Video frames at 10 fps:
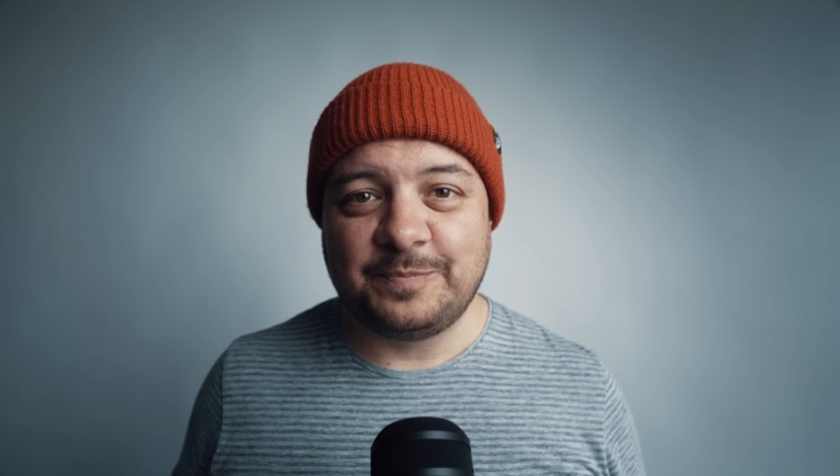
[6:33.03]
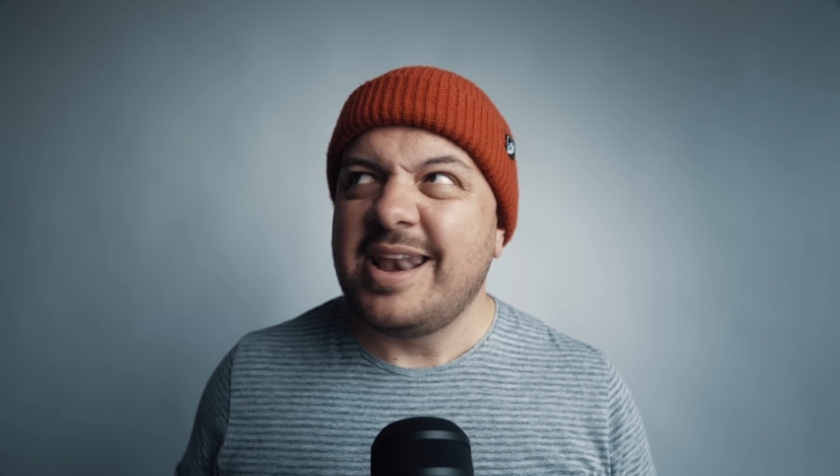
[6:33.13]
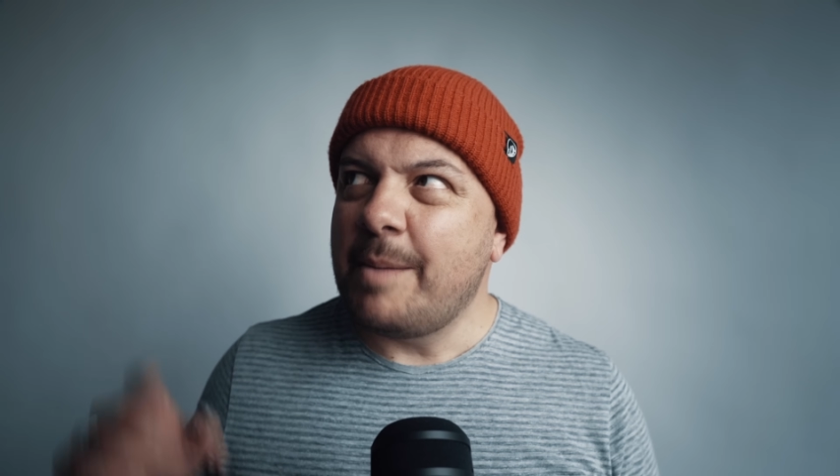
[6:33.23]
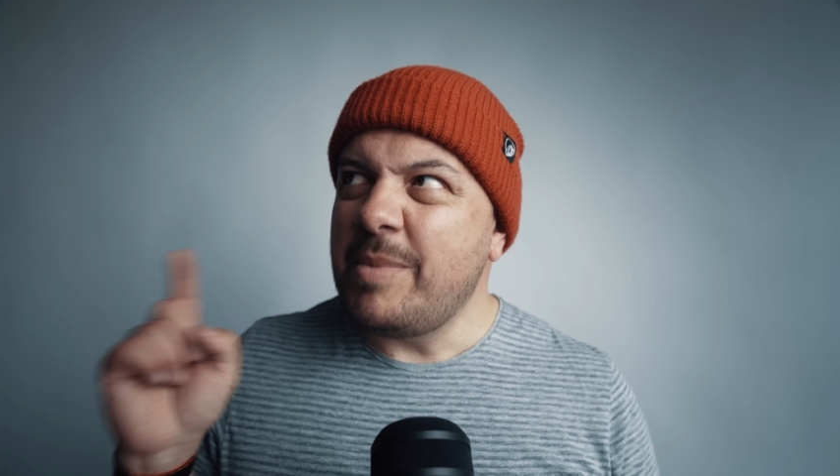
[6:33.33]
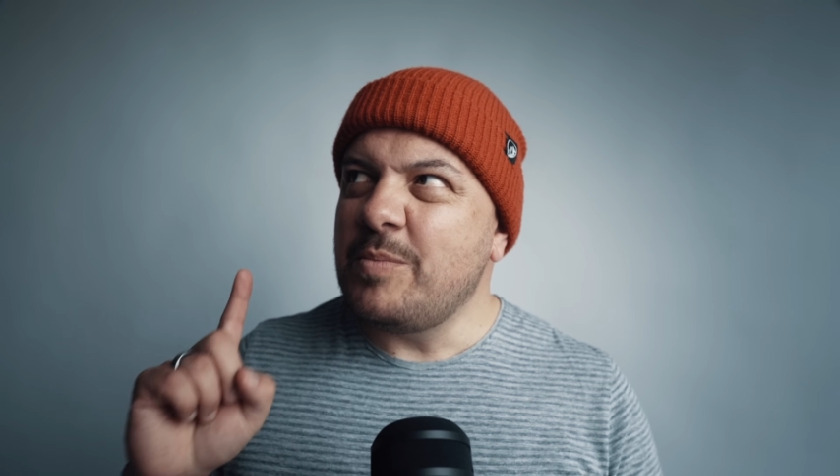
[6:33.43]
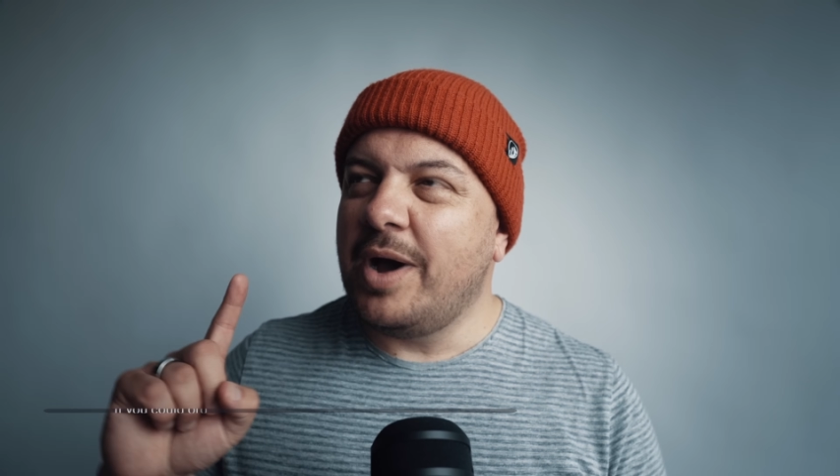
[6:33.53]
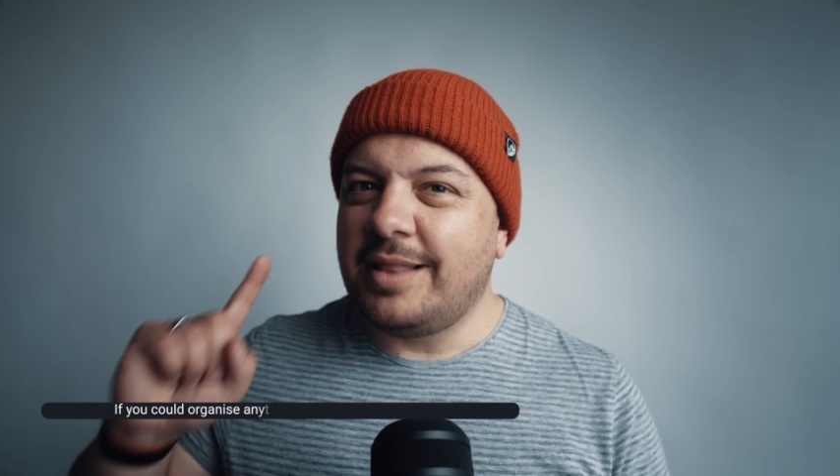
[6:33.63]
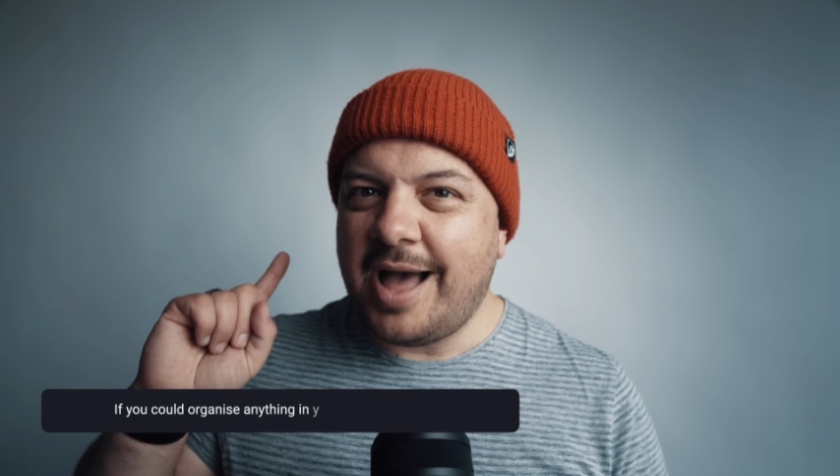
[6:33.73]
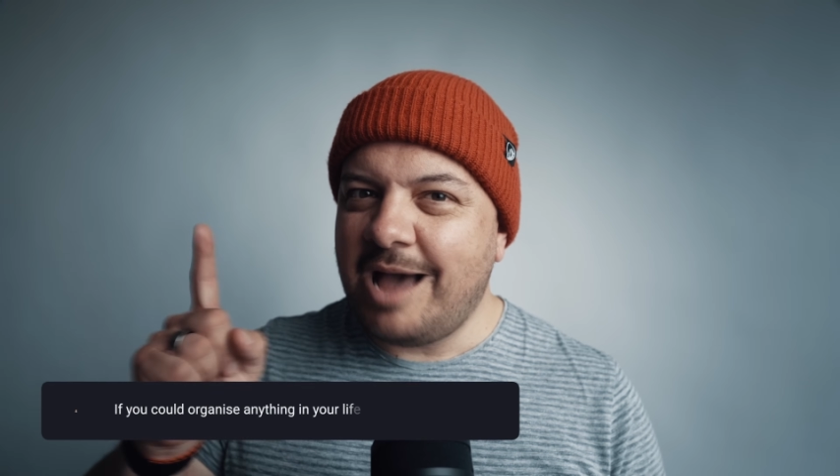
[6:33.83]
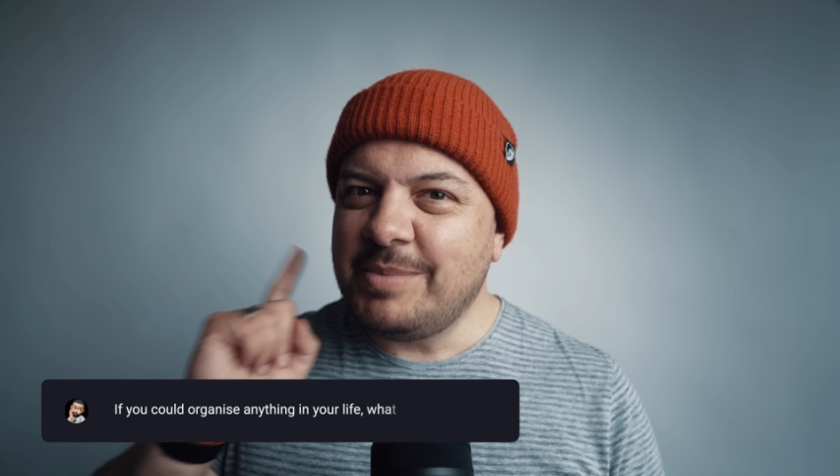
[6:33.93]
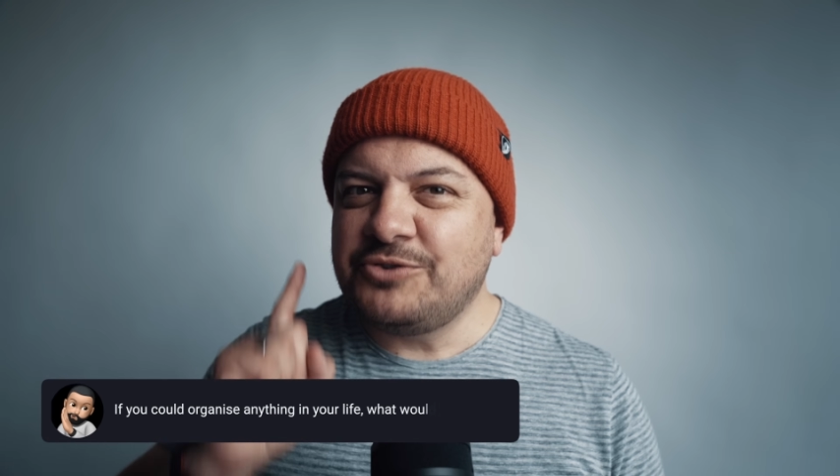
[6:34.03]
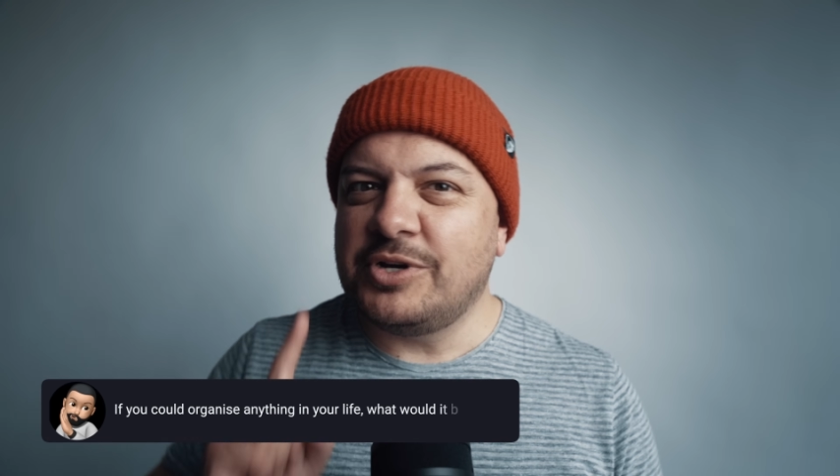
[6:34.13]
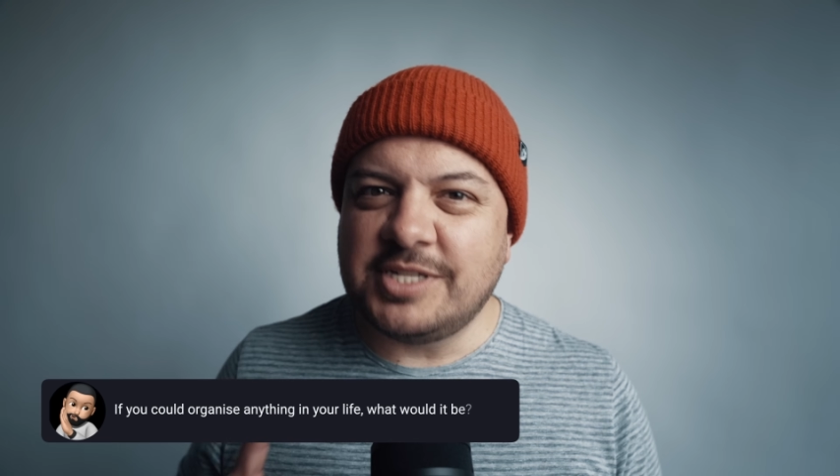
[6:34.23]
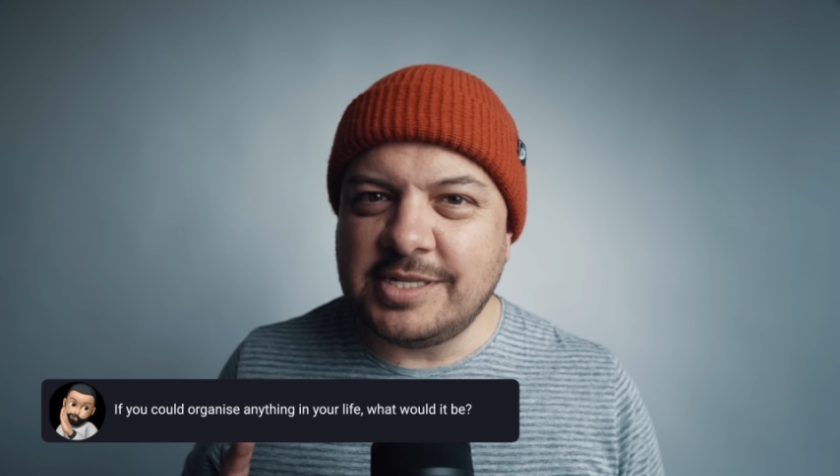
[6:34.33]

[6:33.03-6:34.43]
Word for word: Now, meanwhile, I'm interested